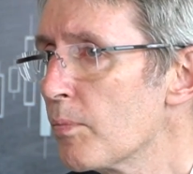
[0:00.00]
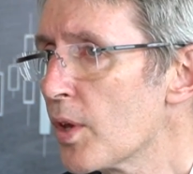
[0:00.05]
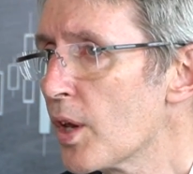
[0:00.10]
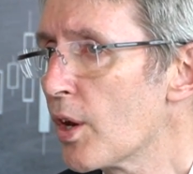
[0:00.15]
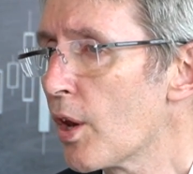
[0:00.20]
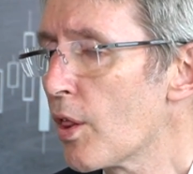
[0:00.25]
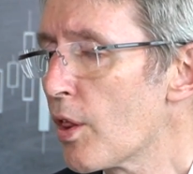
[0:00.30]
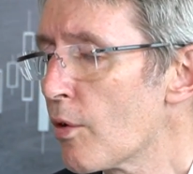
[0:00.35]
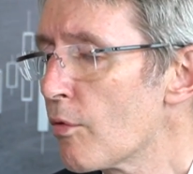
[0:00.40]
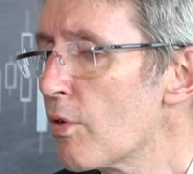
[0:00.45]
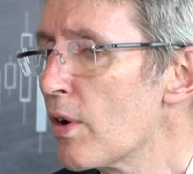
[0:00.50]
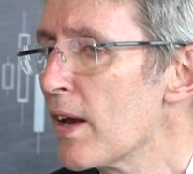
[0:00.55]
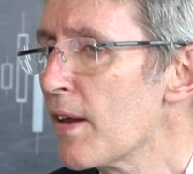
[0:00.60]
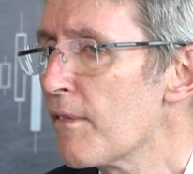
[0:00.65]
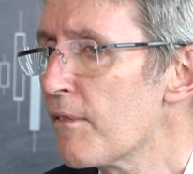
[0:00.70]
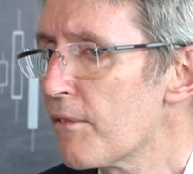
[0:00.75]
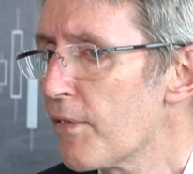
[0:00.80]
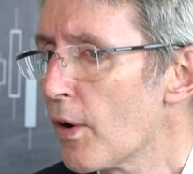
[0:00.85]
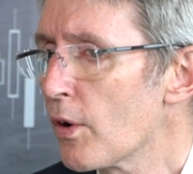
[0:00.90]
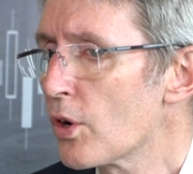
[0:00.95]
You know, they're
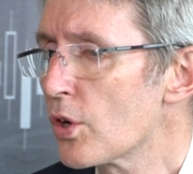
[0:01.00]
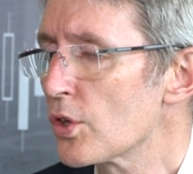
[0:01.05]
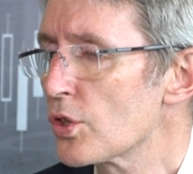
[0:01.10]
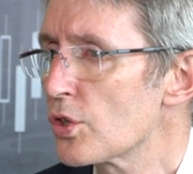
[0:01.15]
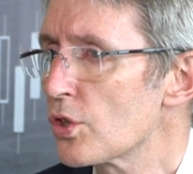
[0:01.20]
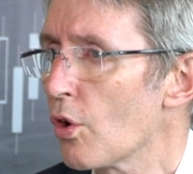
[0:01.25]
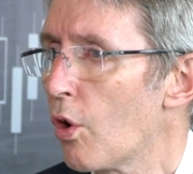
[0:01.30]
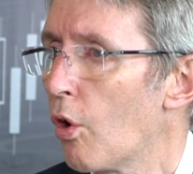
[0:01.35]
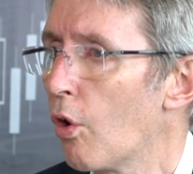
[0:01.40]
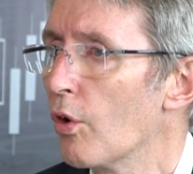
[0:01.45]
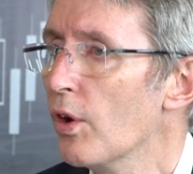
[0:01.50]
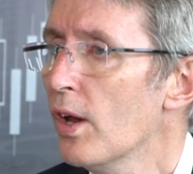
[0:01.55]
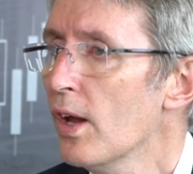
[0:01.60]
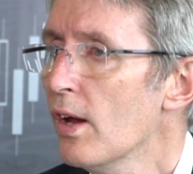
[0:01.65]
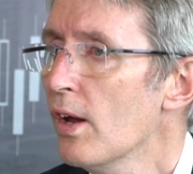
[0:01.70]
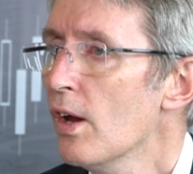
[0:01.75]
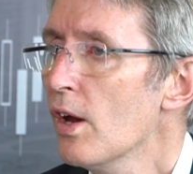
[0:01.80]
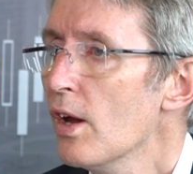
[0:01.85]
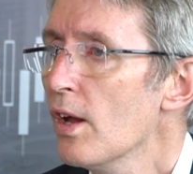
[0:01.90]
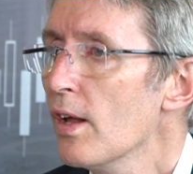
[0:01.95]
really focused on,
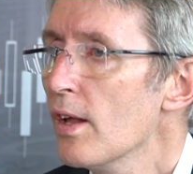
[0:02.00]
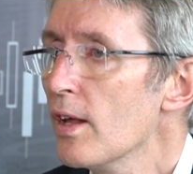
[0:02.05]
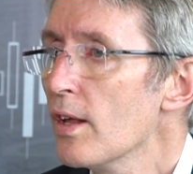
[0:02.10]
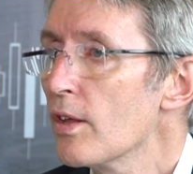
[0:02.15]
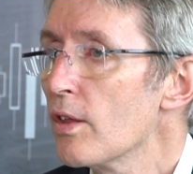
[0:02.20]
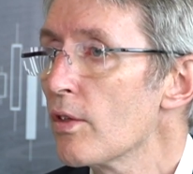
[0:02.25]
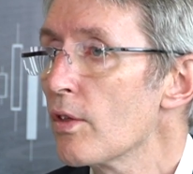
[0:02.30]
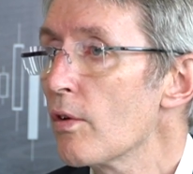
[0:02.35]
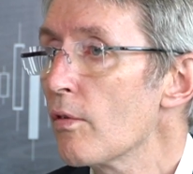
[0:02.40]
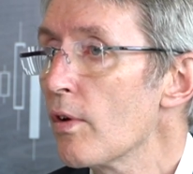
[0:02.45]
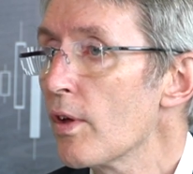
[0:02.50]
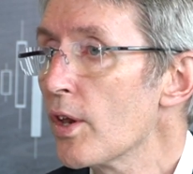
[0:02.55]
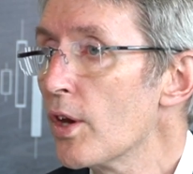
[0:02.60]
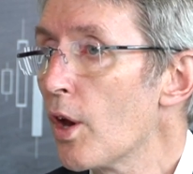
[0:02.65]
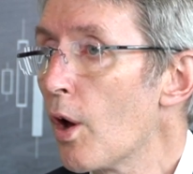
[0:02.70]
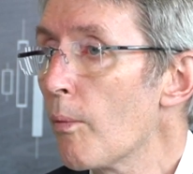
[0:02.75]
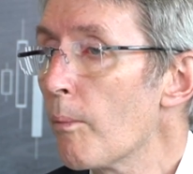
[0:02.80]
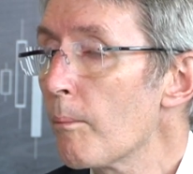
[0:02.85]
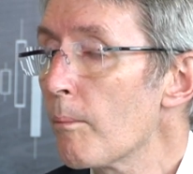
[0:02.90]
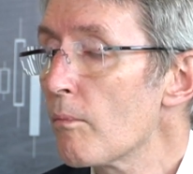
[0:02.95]

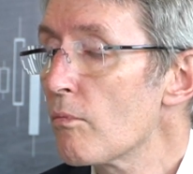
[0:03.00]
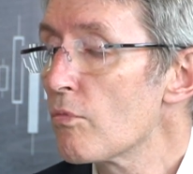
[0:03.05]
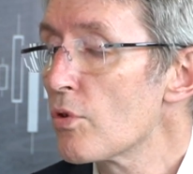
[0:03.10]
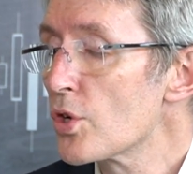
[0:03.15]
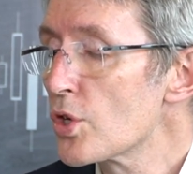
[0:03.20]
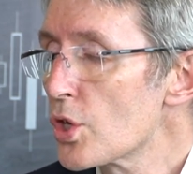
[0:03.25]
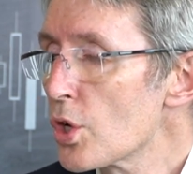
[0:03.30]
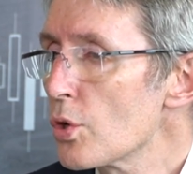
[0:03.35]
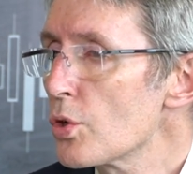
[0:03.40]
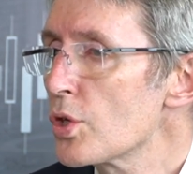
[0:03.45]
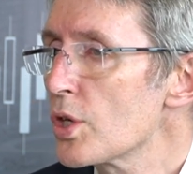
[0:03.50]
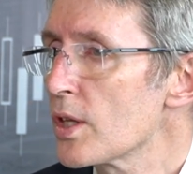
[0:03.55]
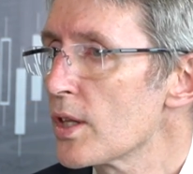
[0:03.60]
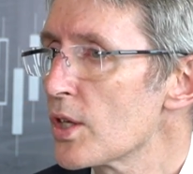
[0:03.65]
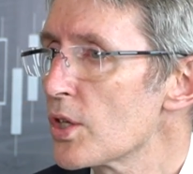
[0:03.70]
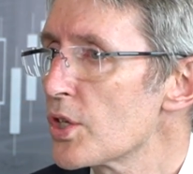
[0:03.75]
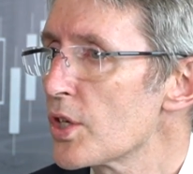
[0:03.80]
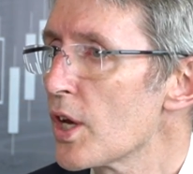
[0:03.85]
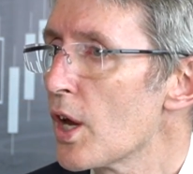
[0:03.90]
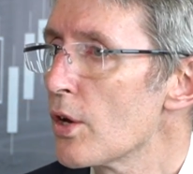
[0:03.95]
you know,
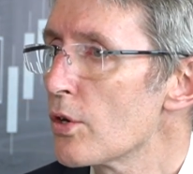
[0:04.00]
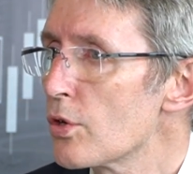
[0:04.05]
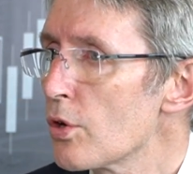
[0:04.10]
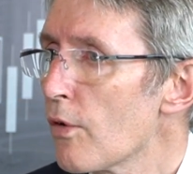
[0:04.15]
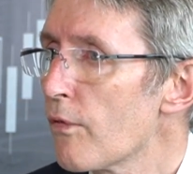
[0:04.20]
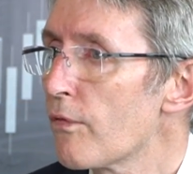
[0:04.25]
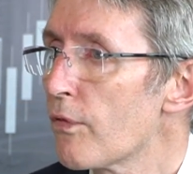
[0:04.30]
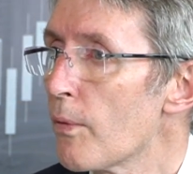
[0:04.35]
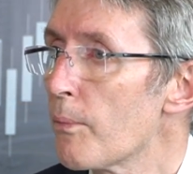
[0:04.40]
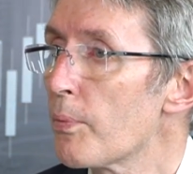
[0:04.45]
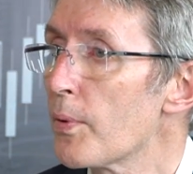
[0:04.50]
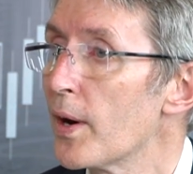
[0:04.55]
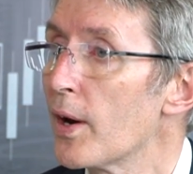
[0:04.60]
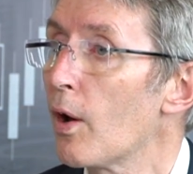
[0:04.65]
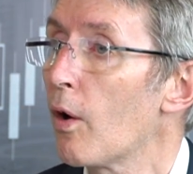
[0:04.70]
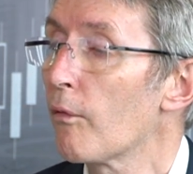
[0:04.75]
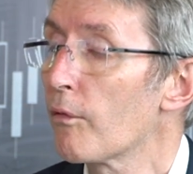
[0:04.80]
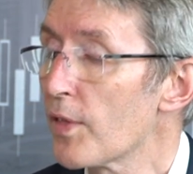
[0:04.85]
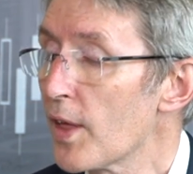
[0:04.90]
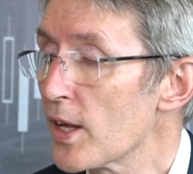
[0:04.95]
reducing the CO2
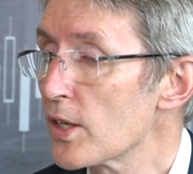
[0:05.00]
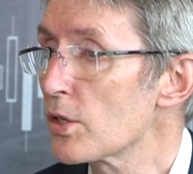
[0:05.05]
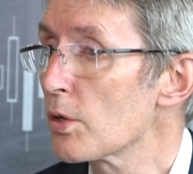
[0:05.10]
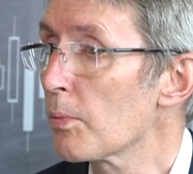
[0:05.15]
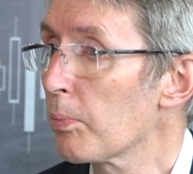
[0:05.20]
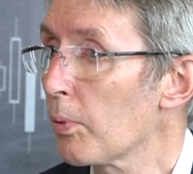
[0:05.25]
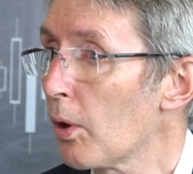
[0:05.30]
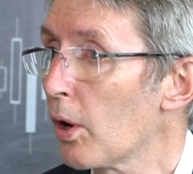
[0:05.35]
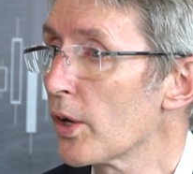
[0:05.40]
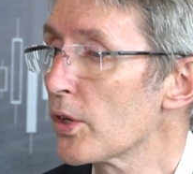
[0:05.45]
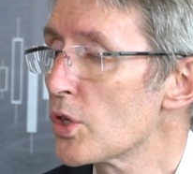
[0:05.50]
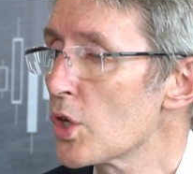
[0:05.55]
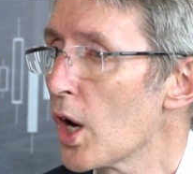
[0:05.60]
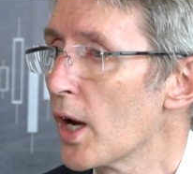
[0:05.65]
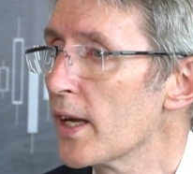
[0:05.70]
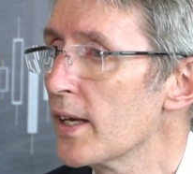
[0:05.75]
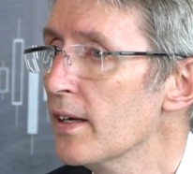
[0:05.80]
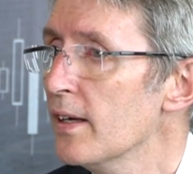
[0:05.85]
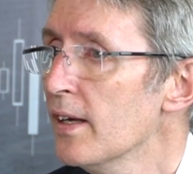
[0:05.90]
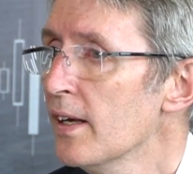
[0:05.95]
footprint of their supply
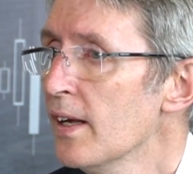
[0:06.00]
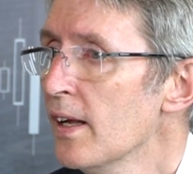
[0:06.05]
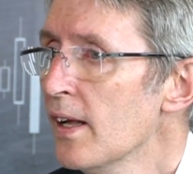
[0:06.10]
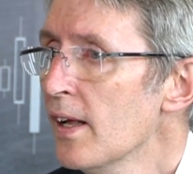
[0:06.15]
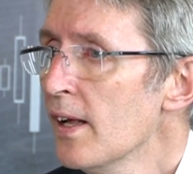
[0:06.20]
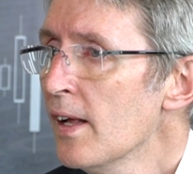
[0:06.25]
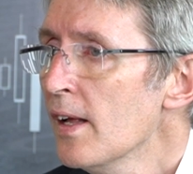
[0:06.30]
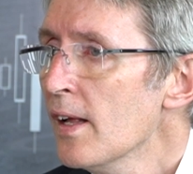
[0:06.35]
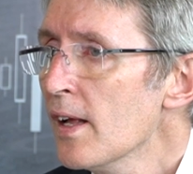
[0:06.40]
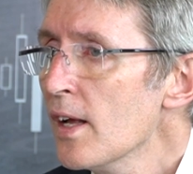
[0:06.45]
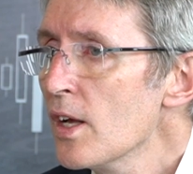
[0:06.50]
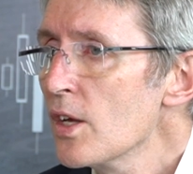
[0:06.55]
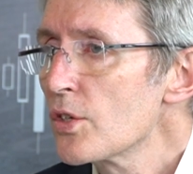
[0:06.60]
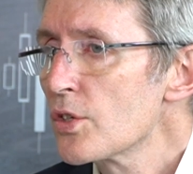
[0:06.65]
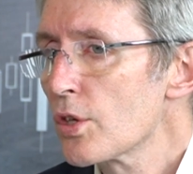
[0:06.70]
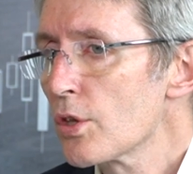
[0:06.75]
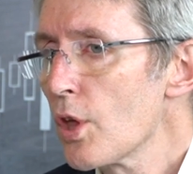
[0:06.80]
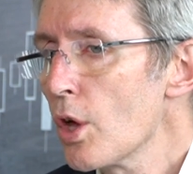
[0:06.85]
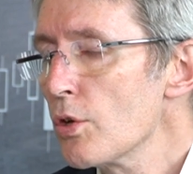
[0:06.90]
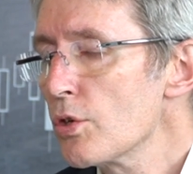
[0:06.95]
chain.
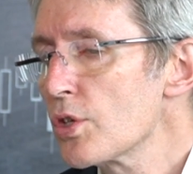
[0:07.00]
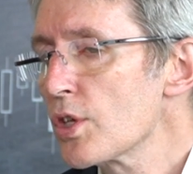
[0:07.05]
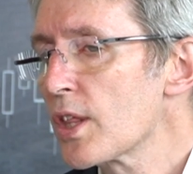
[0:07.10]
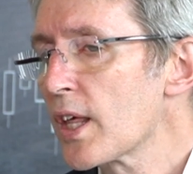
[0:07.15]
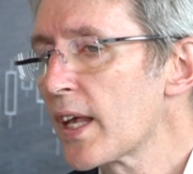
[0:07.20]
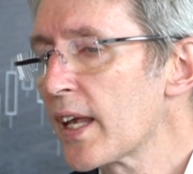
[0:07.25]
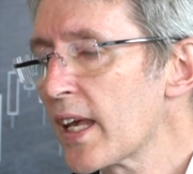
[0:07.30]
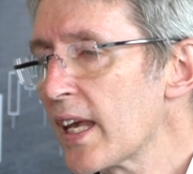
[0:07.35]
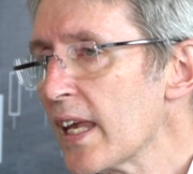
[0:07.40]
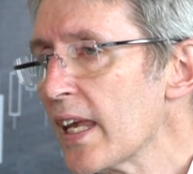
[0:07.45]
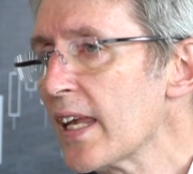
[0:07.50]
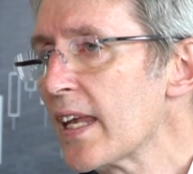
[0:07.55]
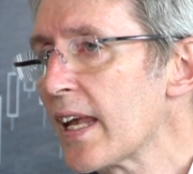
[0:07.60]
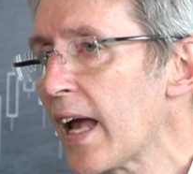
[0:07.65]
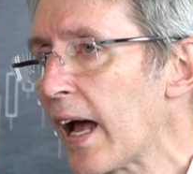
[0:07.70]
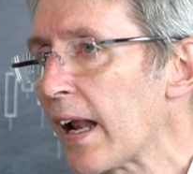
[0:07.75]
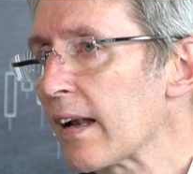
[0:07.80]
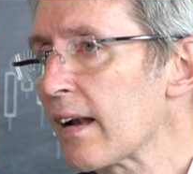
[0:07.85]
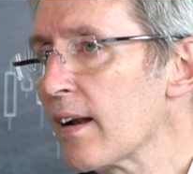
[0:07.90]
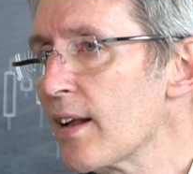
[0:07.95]
So those are the key
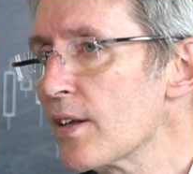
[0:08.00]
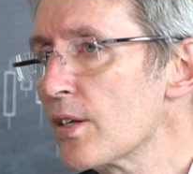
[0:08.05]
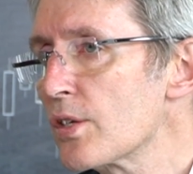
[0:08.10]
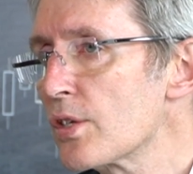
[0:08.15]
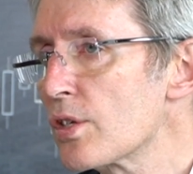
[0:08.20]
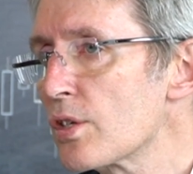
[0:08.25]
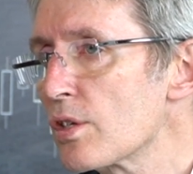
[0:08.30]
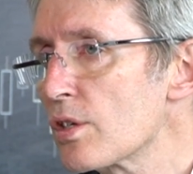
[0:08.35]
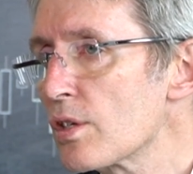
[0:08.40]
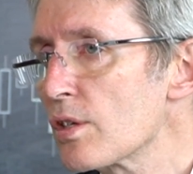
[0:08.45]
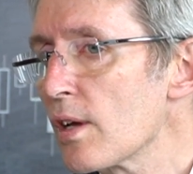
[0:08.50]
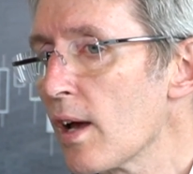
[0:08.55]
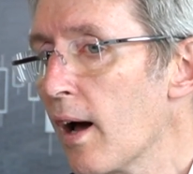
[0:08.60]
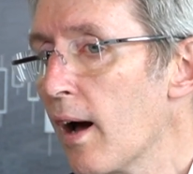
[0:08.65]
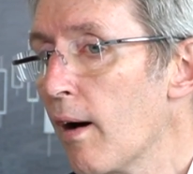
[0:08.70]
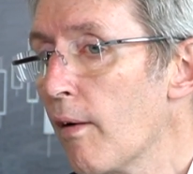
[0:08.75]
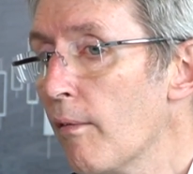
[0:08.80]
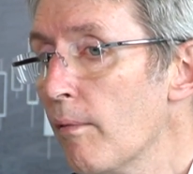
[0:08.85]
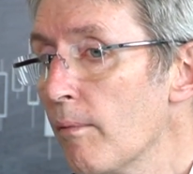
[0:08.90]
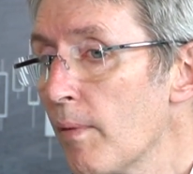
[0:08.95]
catalysts
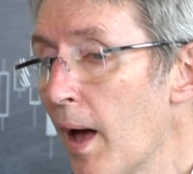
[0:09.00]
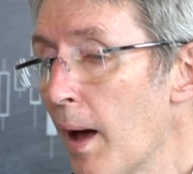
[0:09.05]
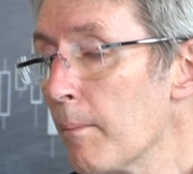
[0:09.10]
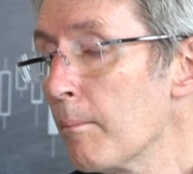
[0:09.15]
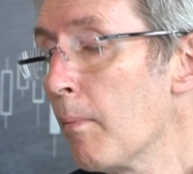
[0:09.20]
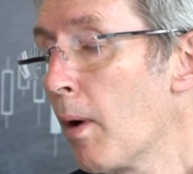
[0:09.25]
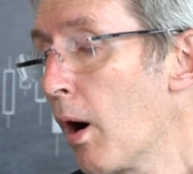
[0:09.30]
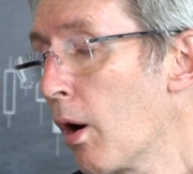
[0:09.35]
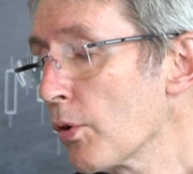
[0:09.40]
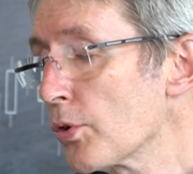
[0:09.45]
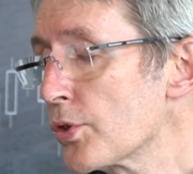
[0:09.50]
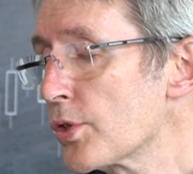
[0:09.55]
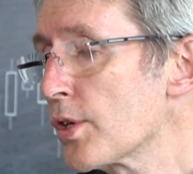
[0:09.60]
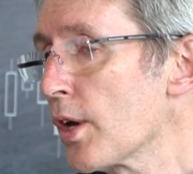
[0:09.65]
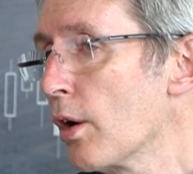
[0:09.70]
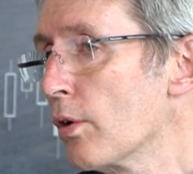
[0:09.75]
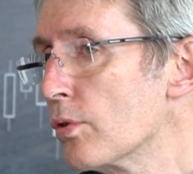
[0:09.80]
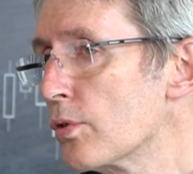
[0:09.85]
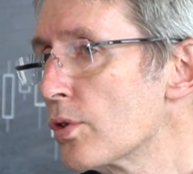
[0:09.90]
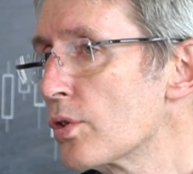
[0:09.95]
and
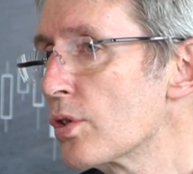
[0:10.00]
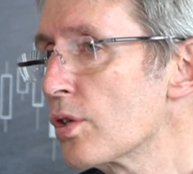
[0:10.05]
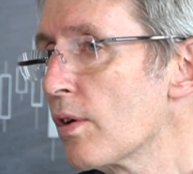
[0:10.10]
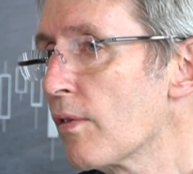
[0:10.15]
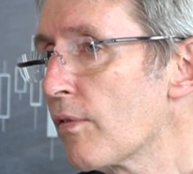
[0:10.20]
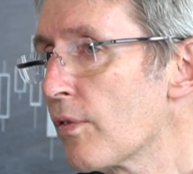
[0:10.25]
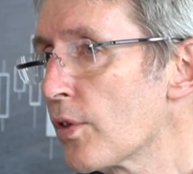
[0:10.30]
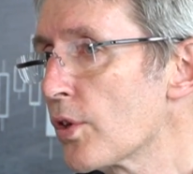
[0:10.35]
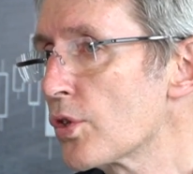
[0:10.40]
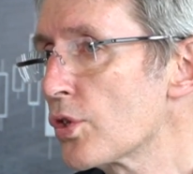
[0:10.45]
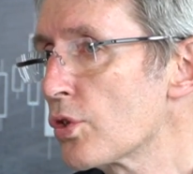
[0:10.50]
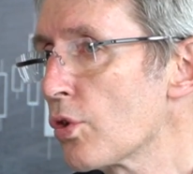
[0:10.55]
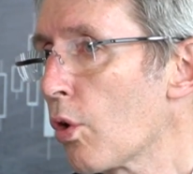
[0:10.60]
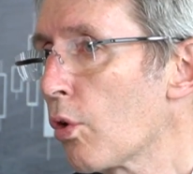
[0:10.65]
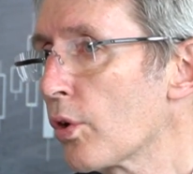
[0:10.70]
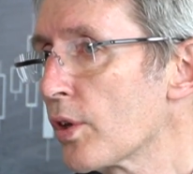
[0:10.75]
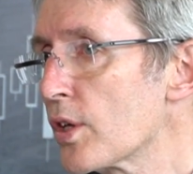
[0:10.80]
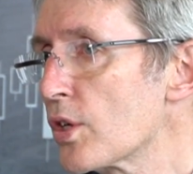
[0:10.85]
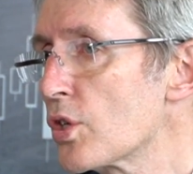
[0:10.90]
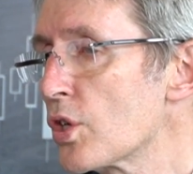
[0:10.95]
milestones for the
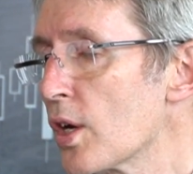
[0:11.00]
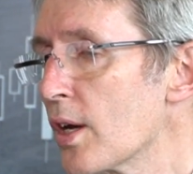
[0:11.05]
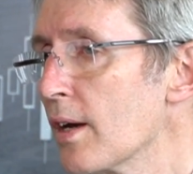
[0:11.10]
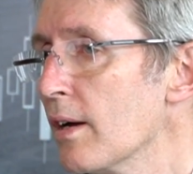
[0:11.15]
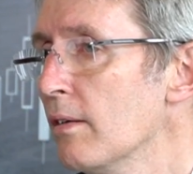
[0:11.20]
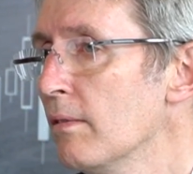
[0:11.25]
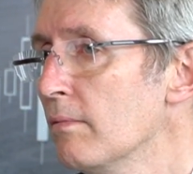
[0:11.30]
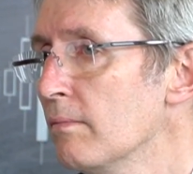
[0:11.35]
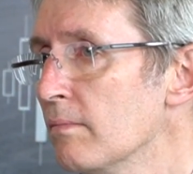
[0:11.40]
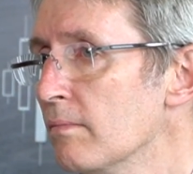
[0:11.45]
stock this year.